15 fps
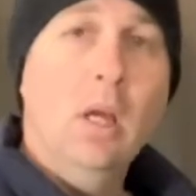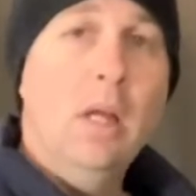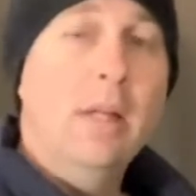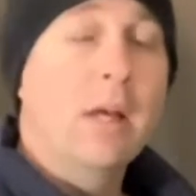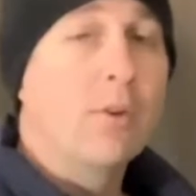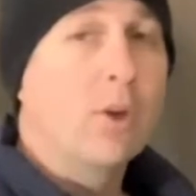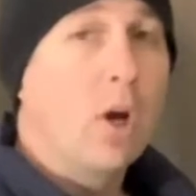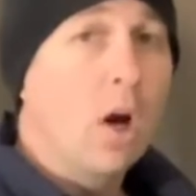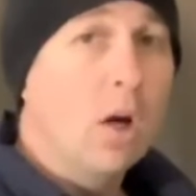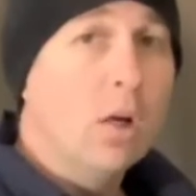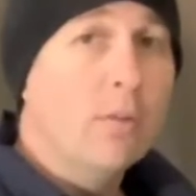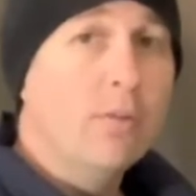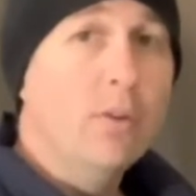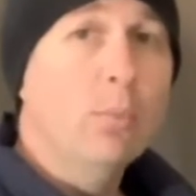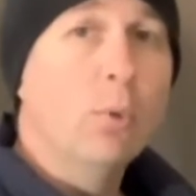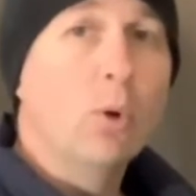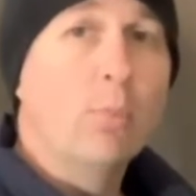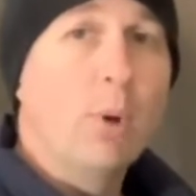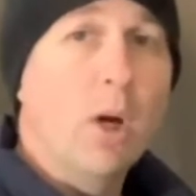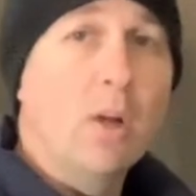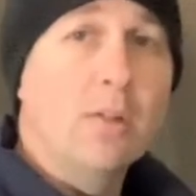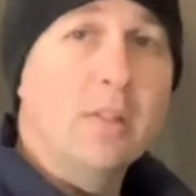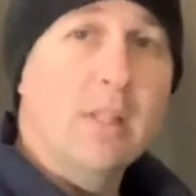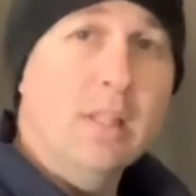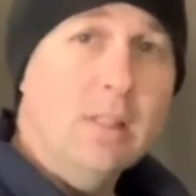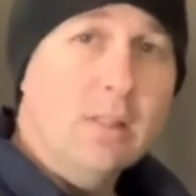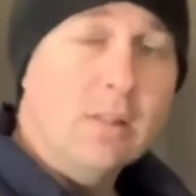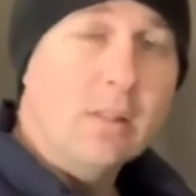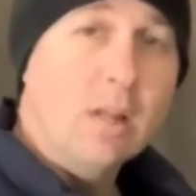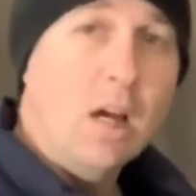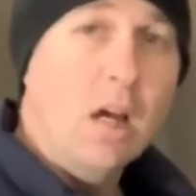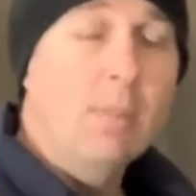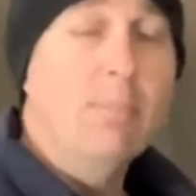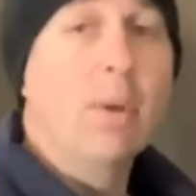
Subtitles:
Now there are a few more parts inside,